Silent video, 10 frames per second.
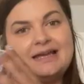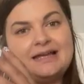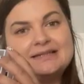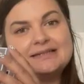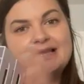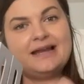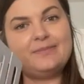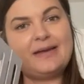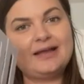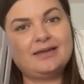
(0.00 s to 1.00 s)
and slide
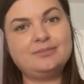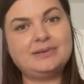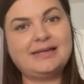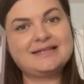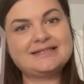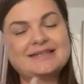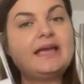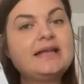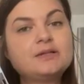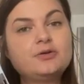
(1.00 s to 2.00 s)
it back in place.
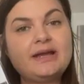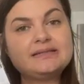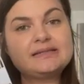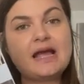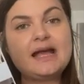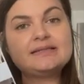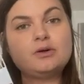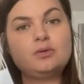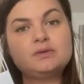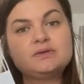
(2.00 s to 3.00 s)
It's a great size.
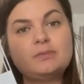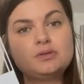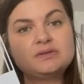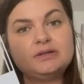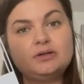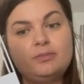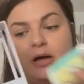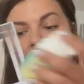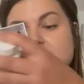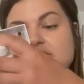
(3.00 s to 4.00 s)
It holds most little
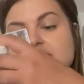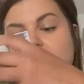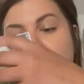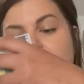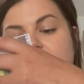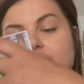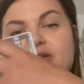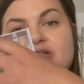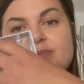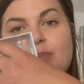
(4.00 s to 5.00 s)
bottles, so
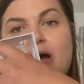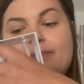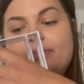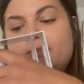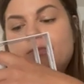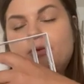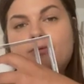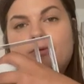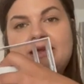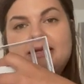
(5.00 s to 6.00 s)
we just pop them
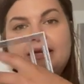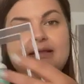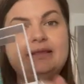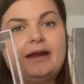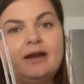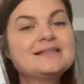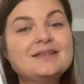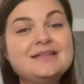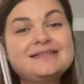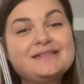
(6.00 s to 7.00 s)
right in there.
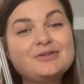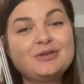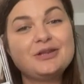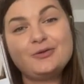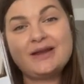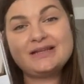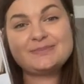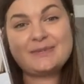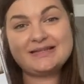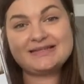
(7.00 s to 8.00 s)
So this is a really great
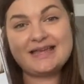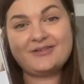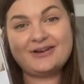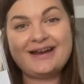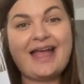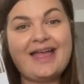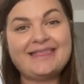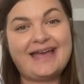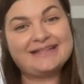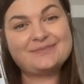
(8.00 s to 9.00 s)
space saver,
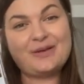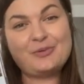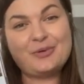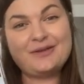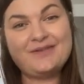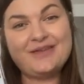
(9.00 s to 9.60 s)
and that is my point of